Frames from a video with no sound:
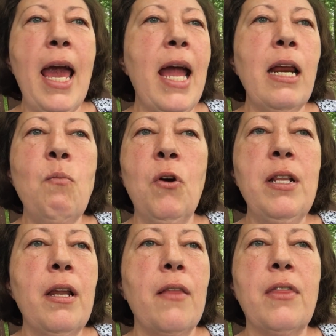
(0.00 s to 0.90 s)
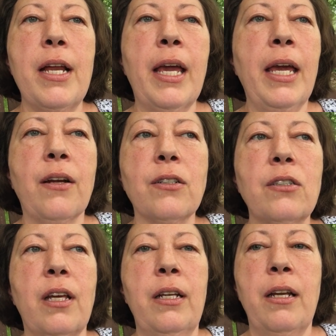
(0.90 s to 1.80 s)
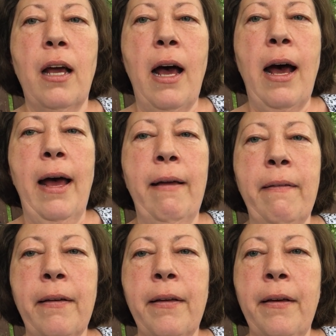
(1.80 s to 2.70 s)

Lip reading: anyone that hears it, I